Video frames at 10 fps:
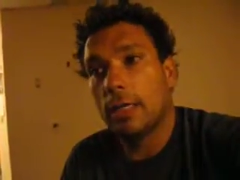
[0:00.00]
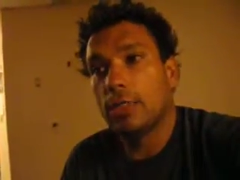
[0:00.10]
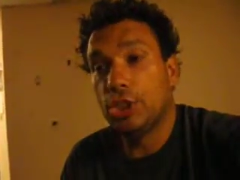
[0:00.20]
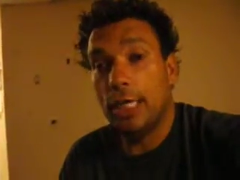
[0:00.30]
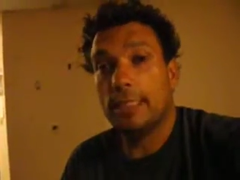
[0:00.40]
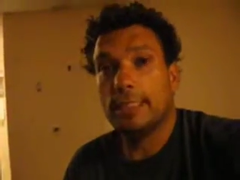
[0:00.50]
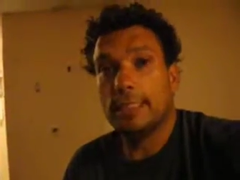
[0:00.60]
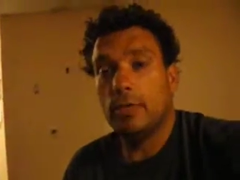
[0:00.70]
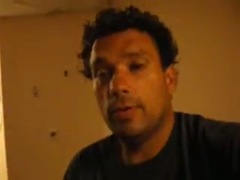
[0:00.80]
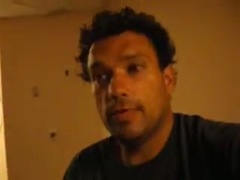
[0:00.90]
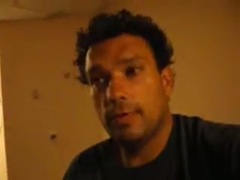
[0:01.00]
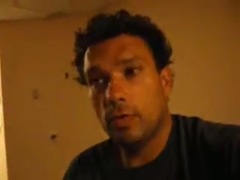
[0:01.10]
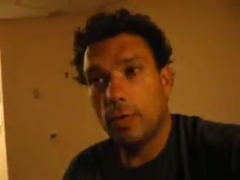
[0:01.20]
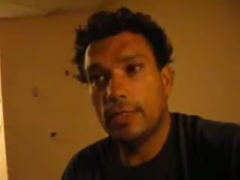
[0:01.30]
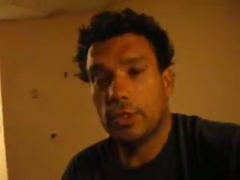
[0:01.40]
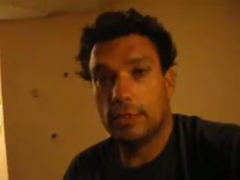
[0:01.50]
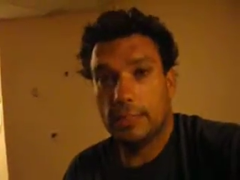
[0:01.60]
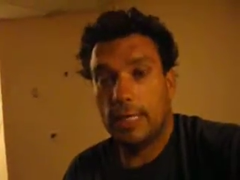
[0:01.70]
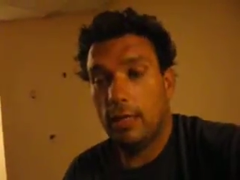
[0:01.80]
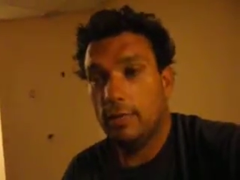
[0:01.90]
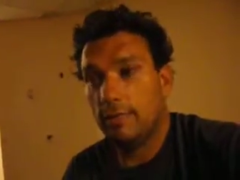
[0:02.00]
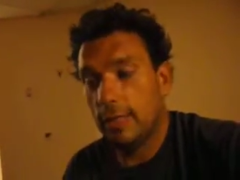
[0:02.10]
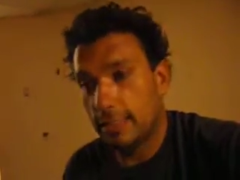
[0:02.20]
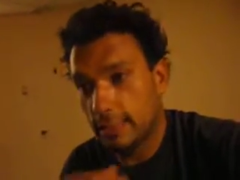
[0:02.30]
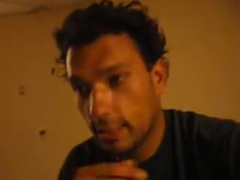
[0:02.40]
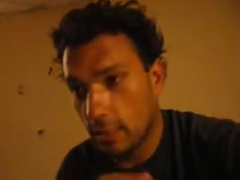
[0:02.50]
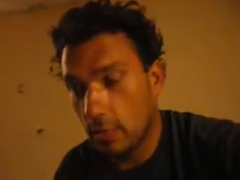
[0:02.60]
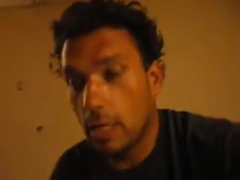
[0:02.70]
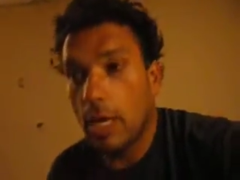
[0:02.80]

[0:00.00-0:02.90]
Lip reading: jealousy within the witch herself. And so